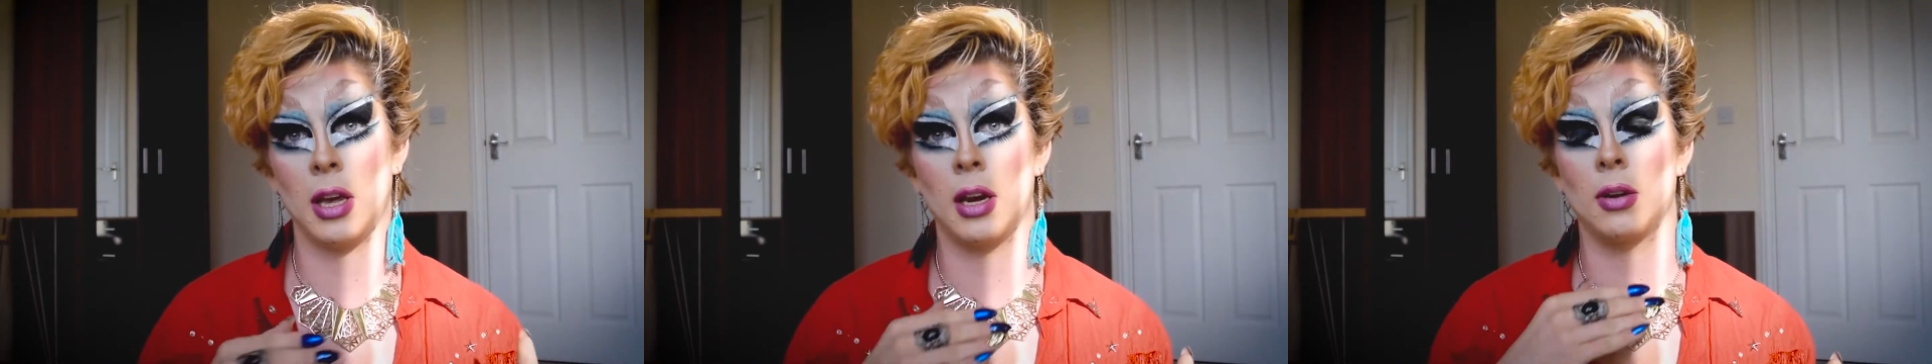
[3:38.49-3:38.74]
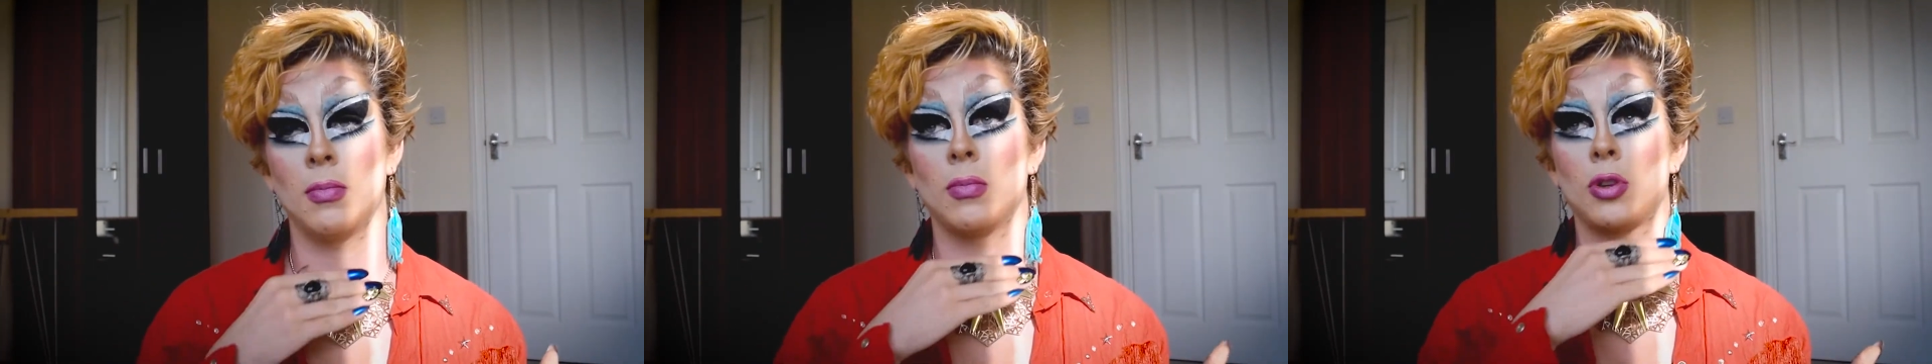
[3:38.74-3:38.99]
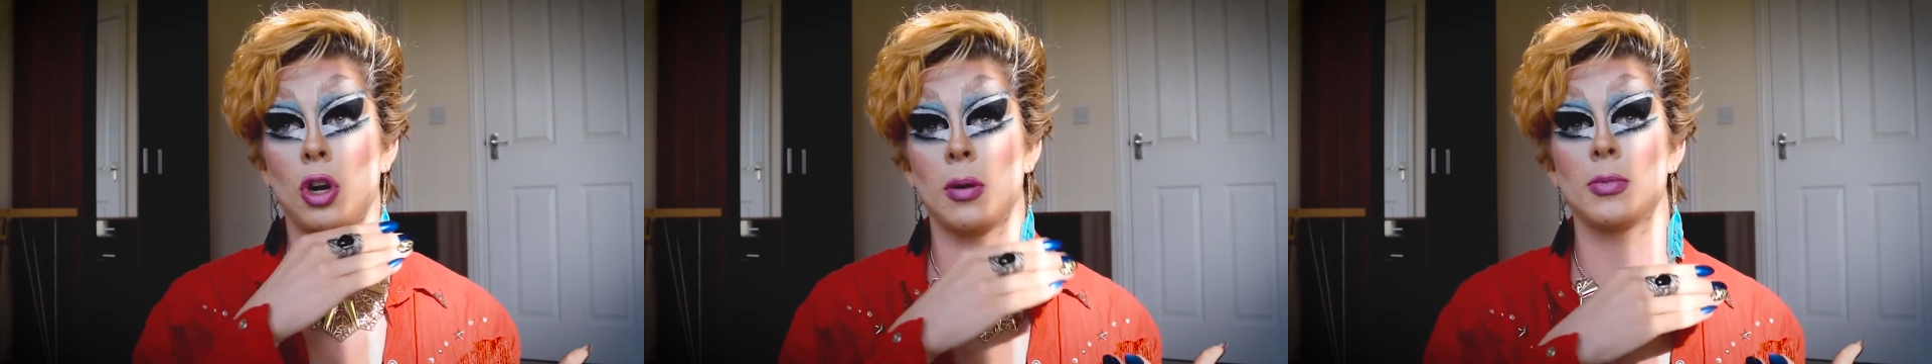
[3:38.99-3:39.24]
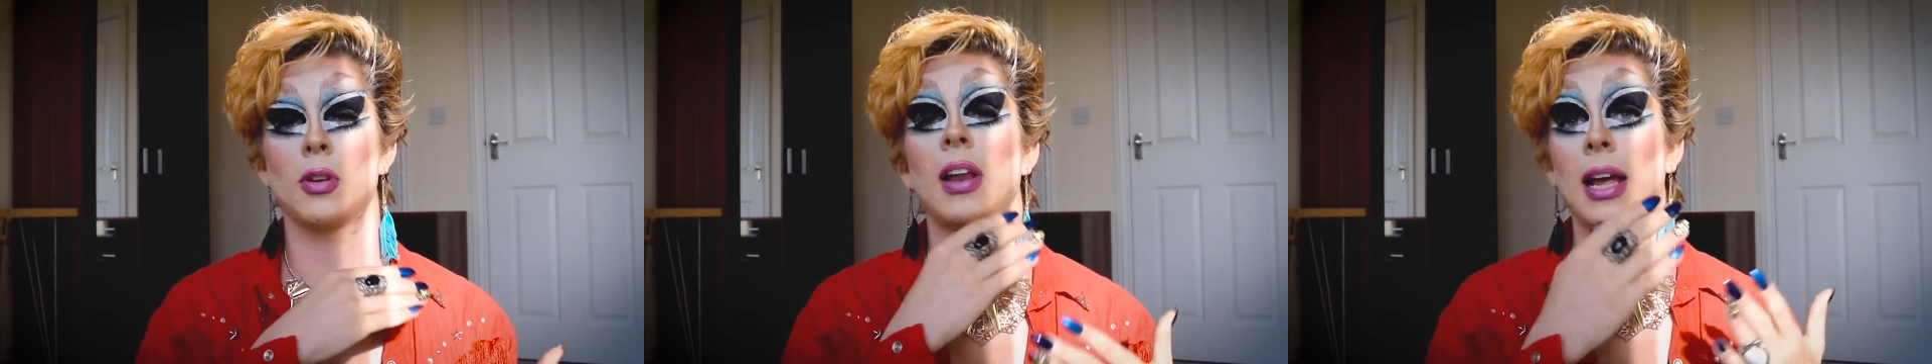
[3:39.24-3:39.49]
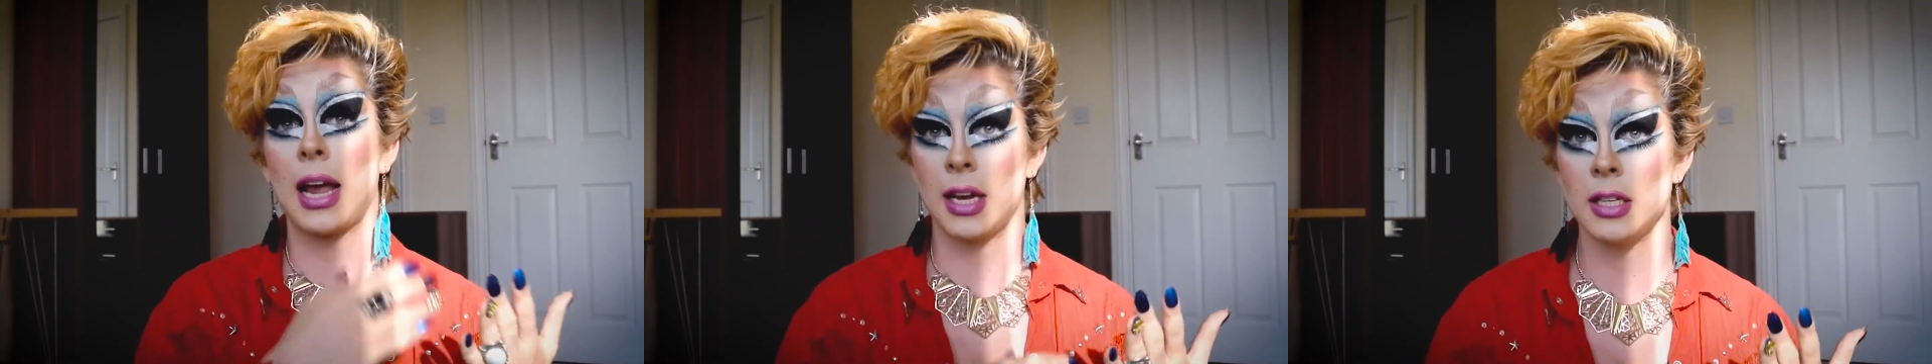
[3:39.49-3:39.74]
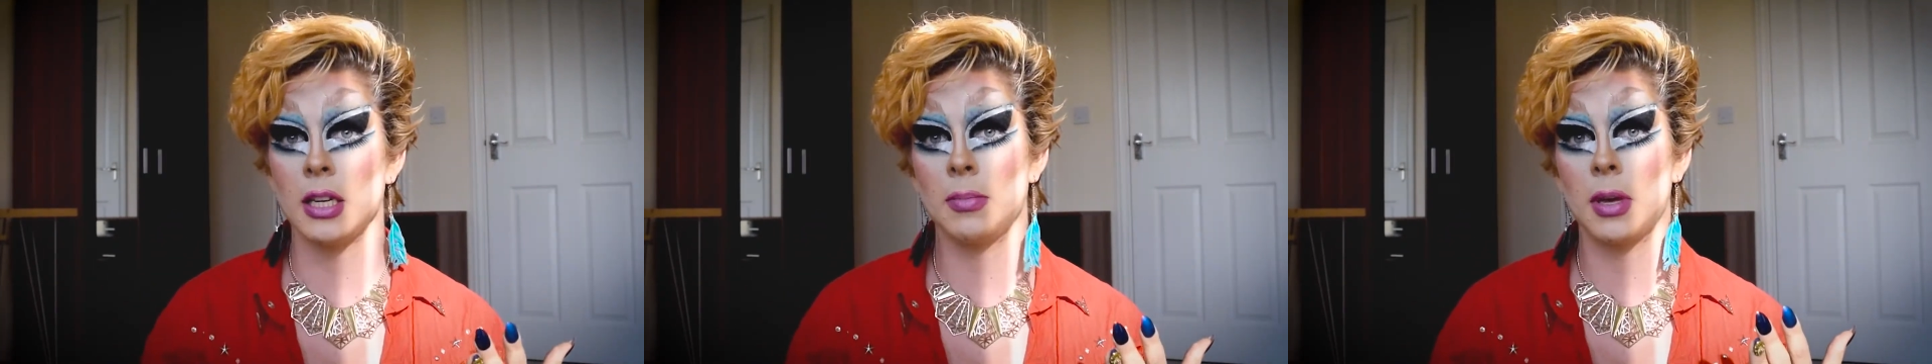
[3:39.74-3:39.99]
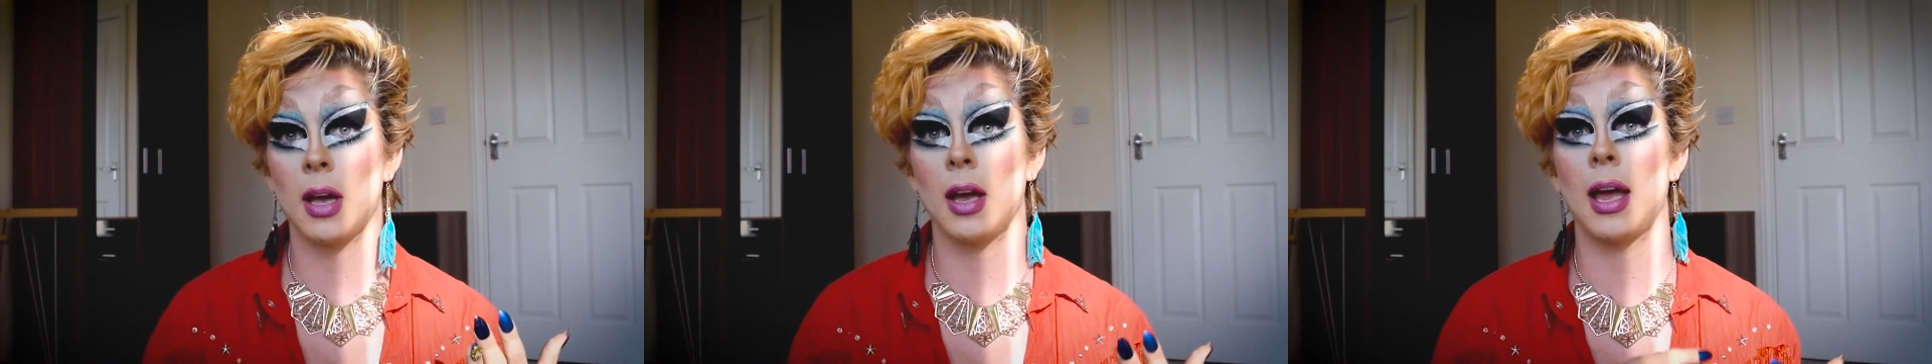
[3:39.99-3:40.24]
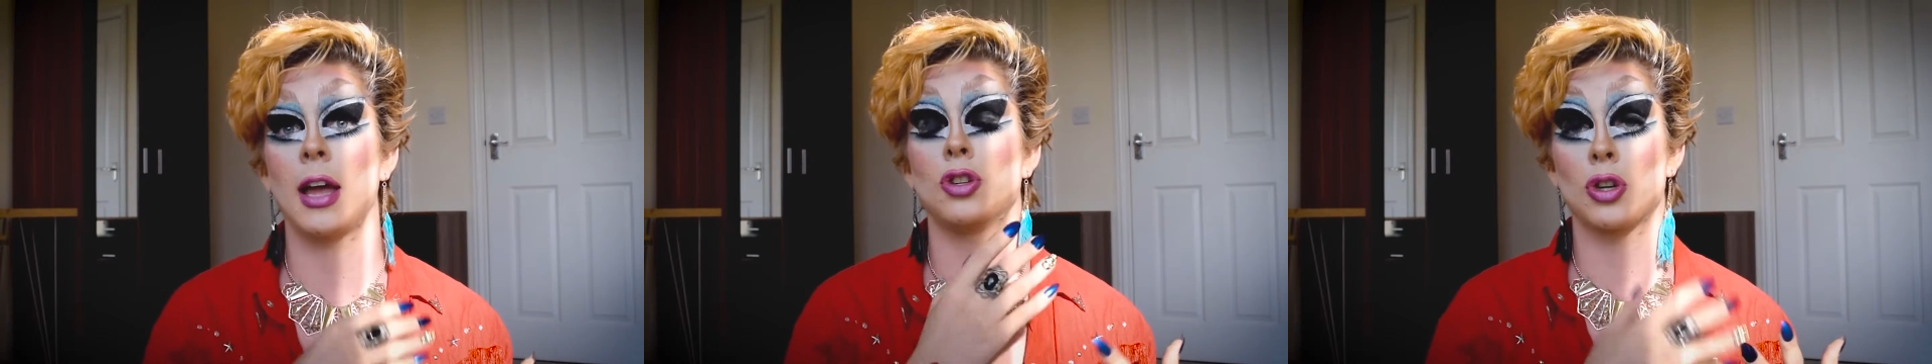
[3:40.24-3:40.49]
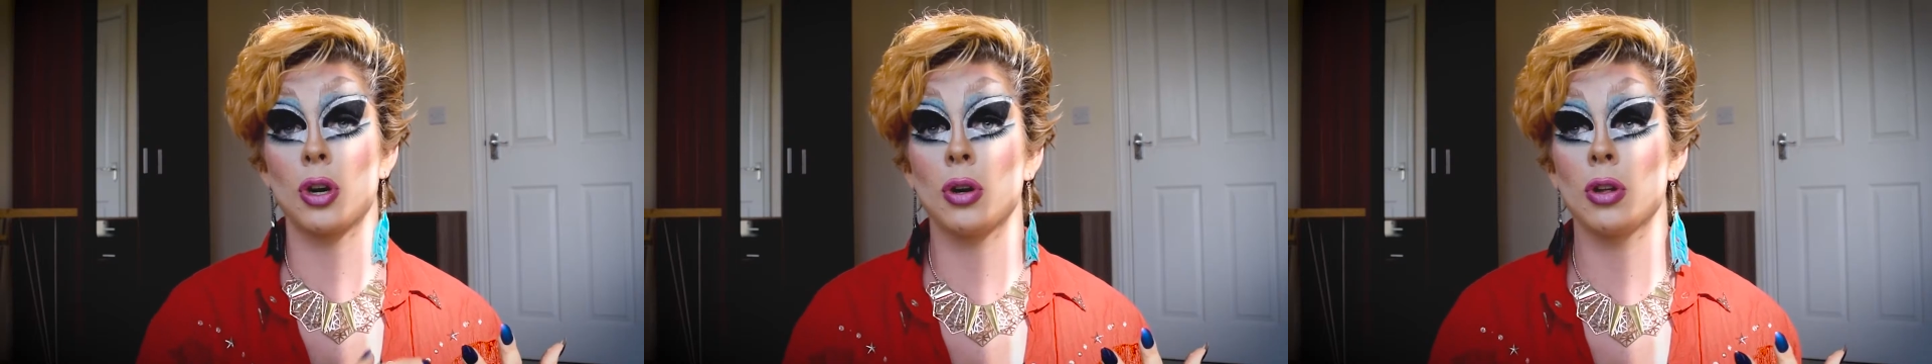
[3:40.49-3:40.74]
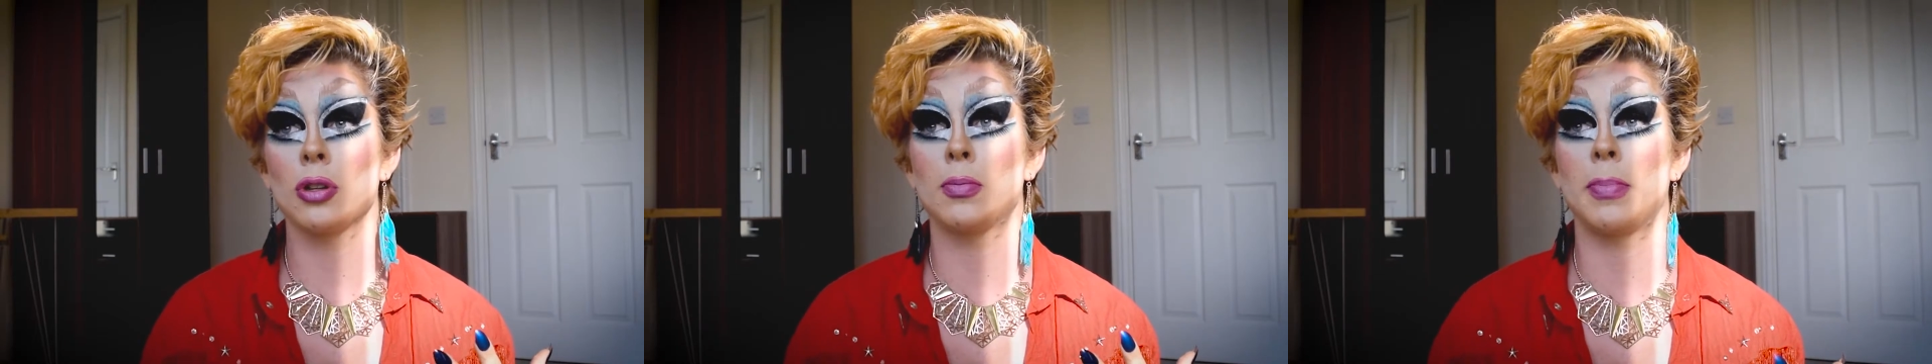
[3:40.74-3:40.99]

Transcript: in terms of academia and journals,